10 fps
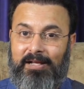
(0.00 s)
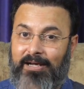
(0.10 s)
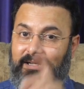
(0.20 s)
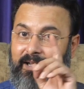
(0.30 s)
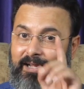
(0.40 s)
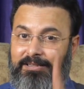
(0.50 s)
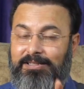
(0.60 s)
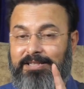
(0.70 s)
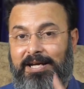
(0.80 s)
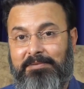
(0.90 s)
And at
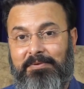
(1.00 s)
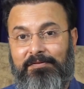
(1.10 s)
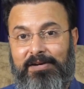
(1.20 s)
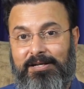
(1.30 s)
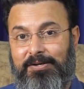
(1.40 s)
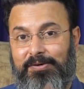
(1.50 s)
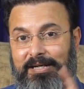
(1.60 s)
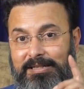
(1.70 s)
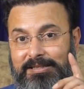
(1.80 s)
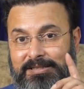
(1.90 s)
the time of retrograde,